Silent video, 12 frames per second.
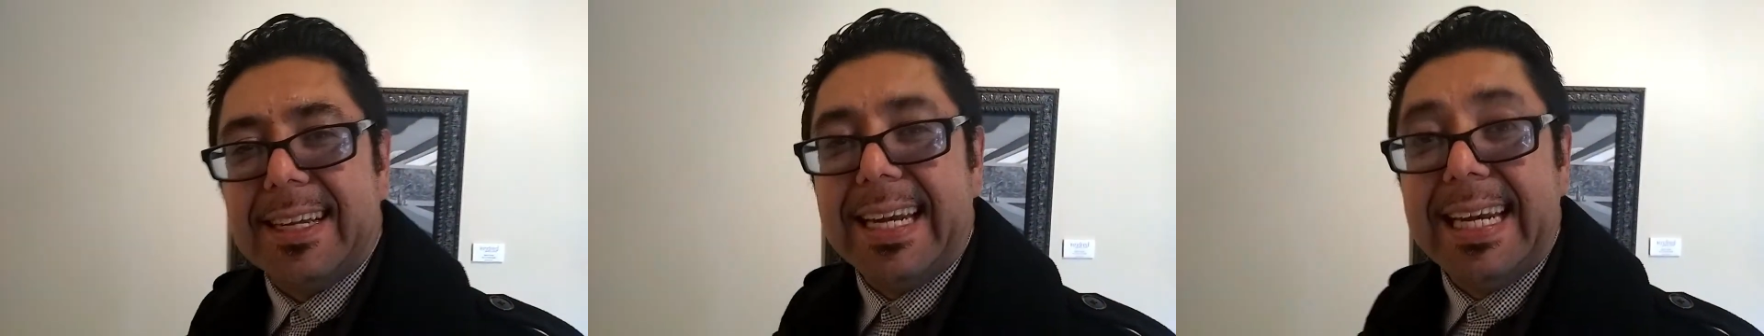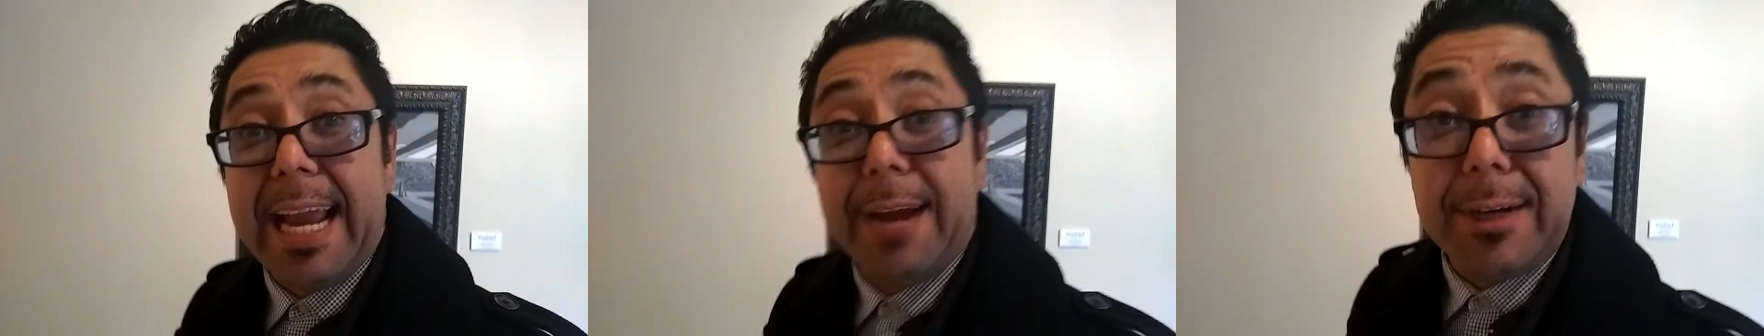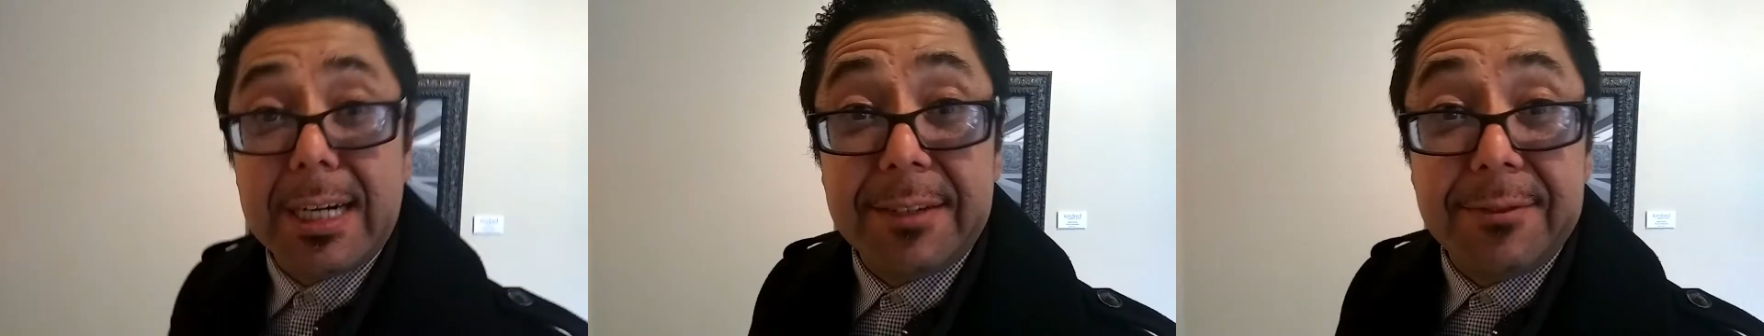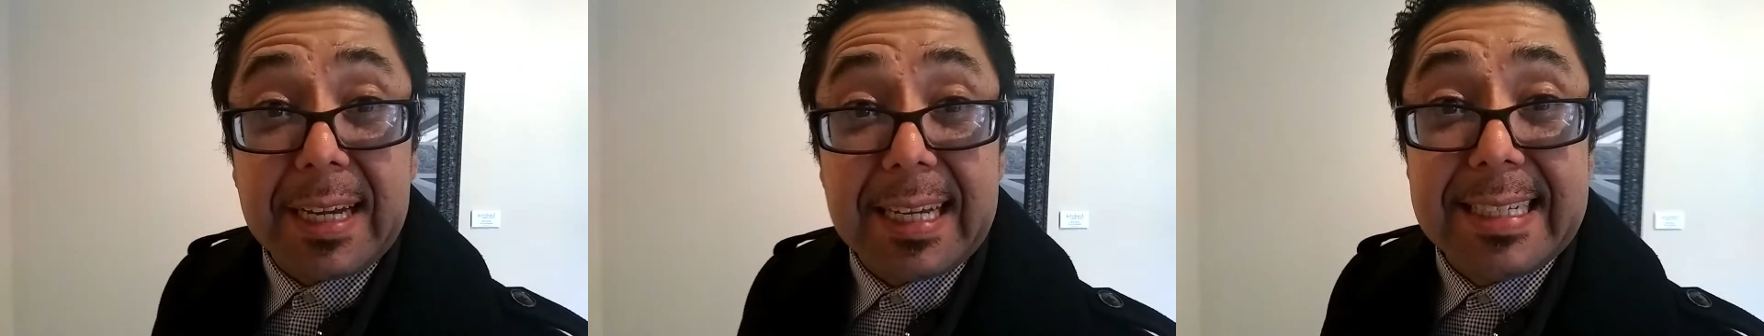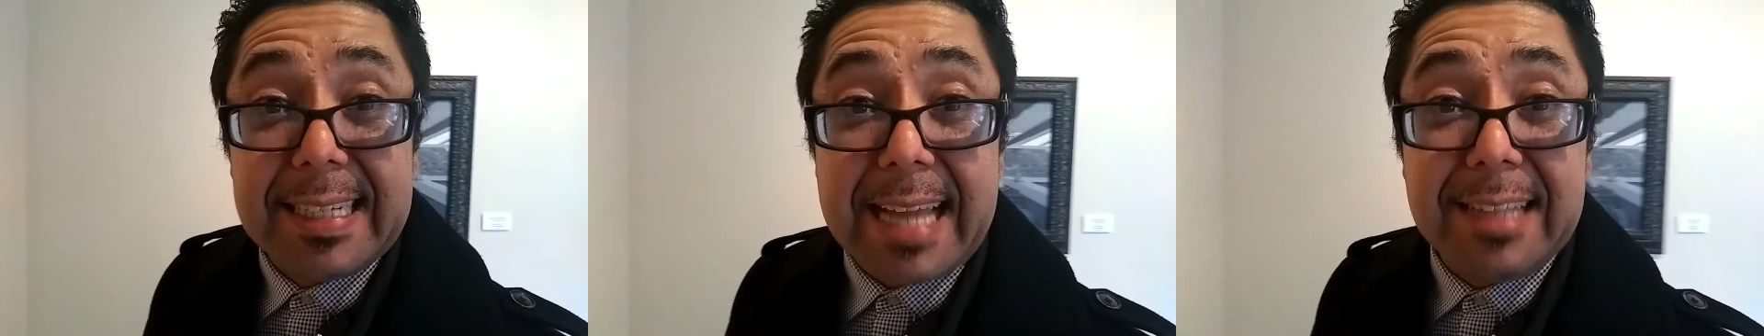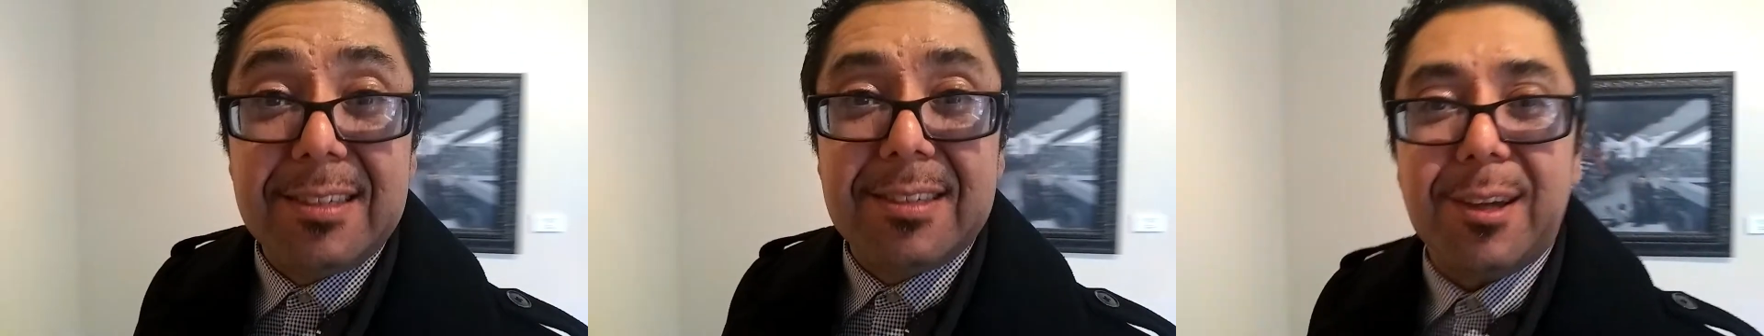narrative
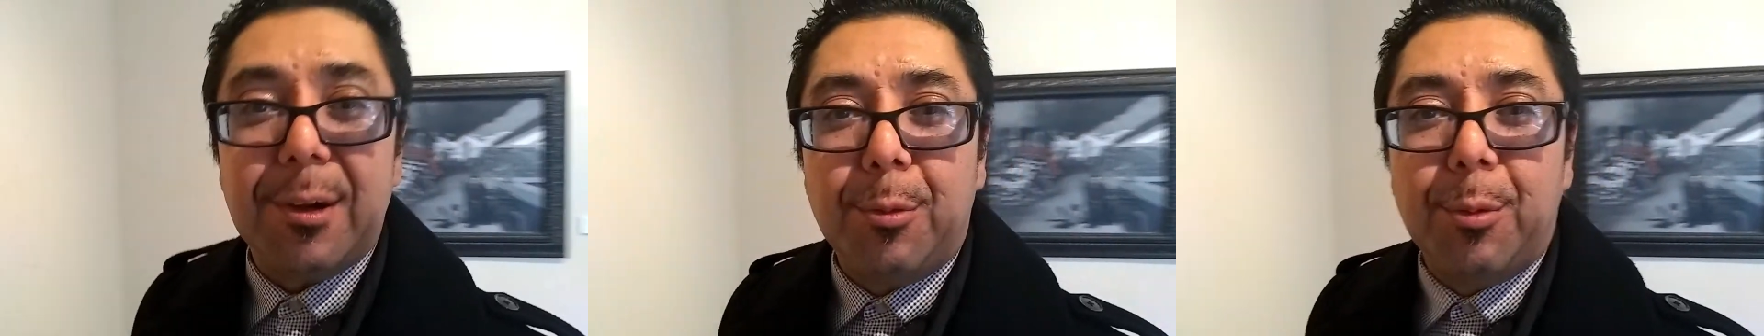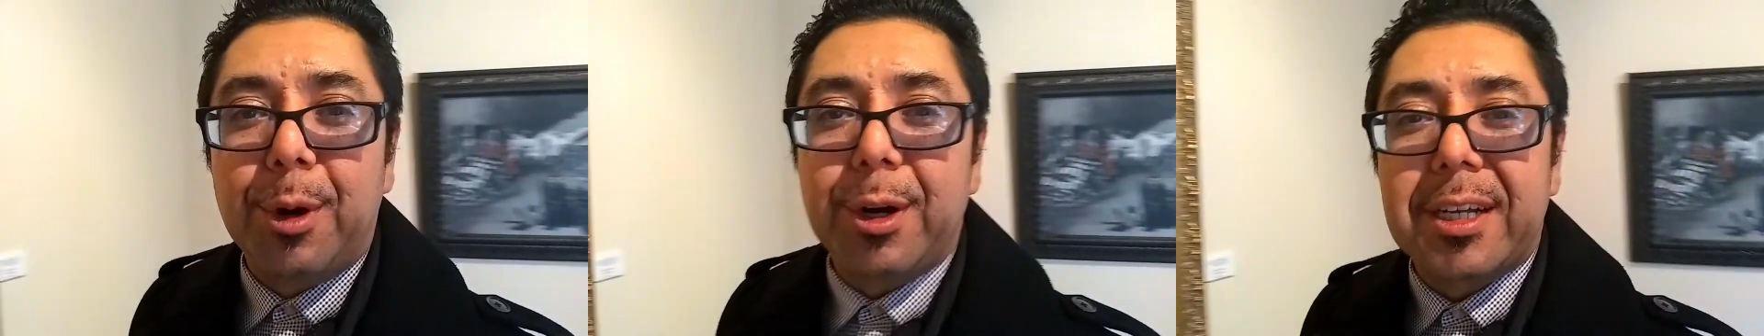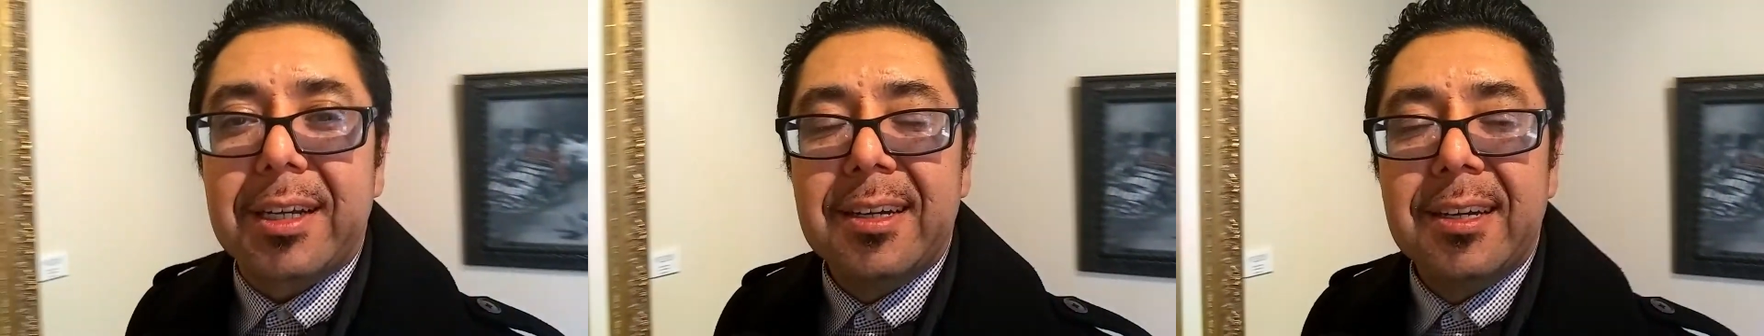dense work.